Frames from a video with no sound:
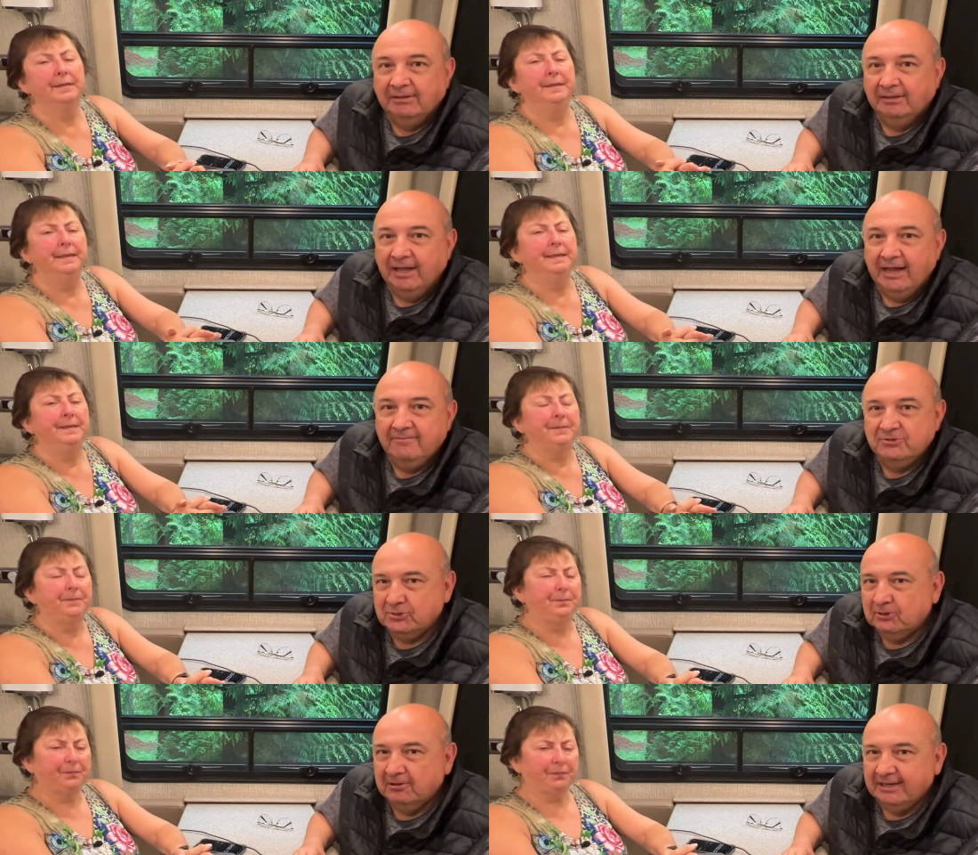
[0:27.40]
Speaker 1: Life
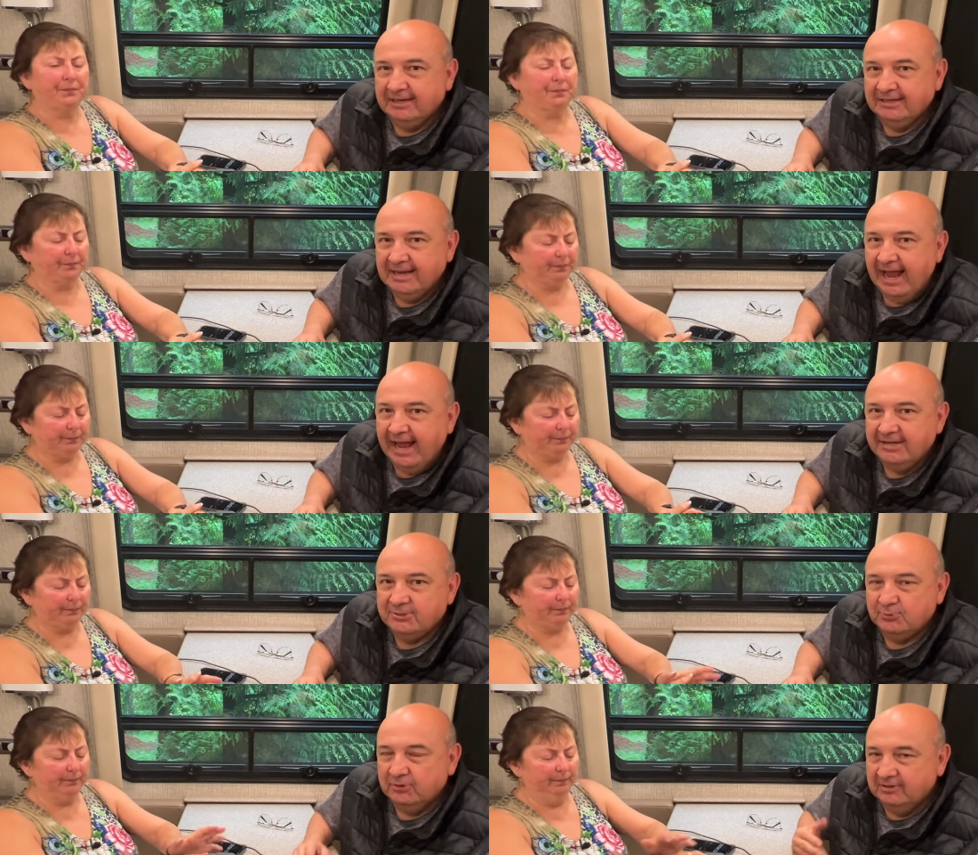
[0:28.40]
Journaling in Dash
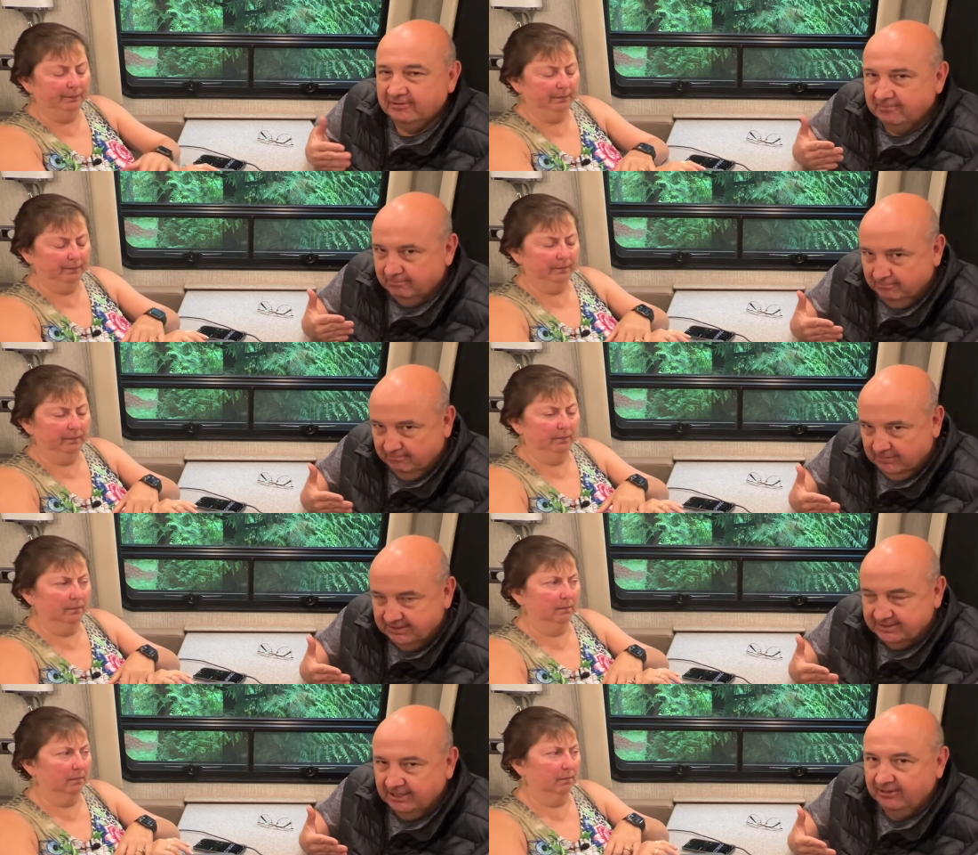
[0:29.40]
with
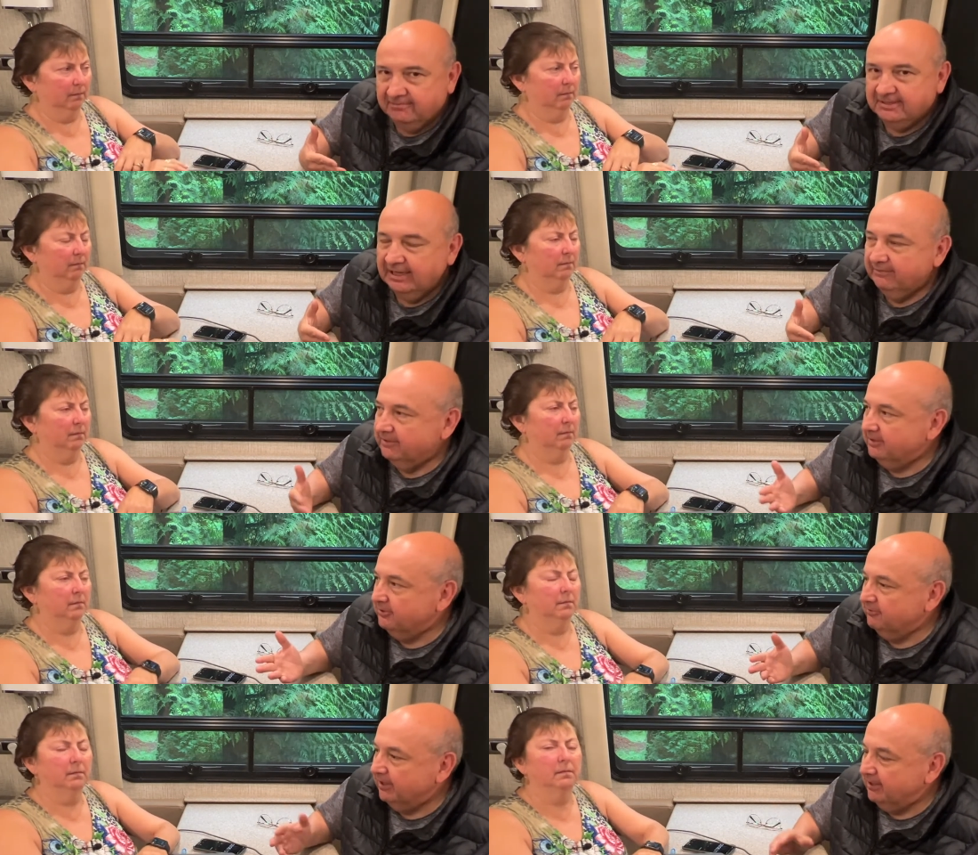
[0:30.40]
myself, David, and
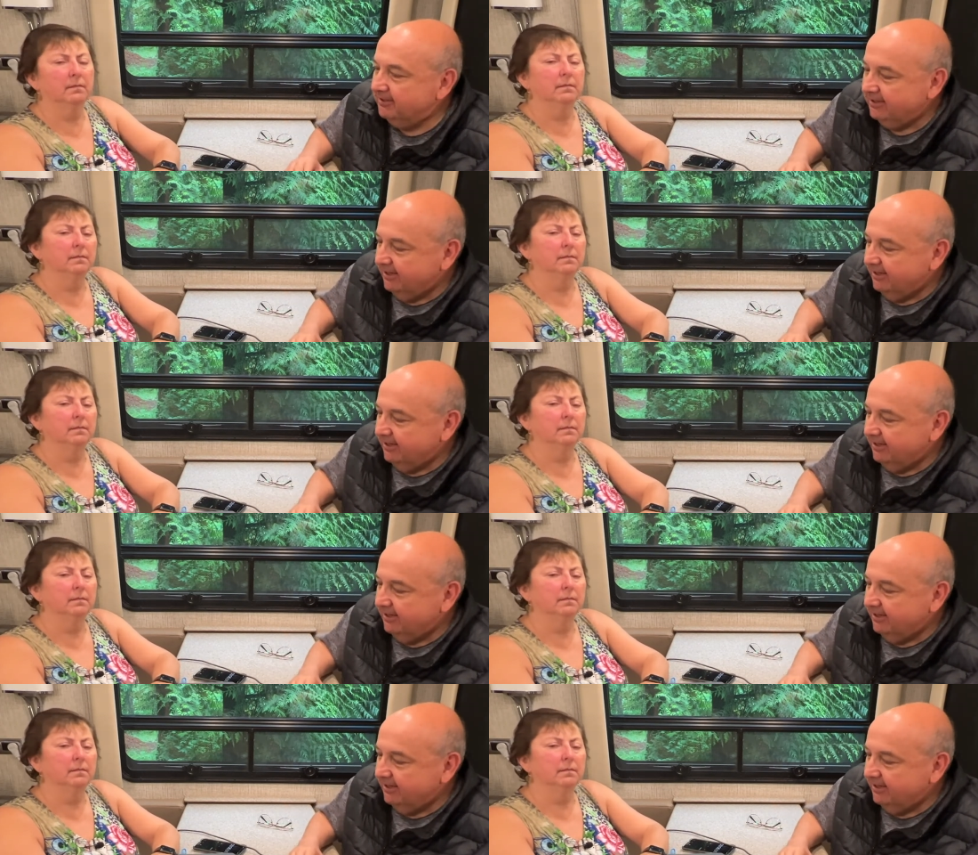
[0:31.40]
Uvella.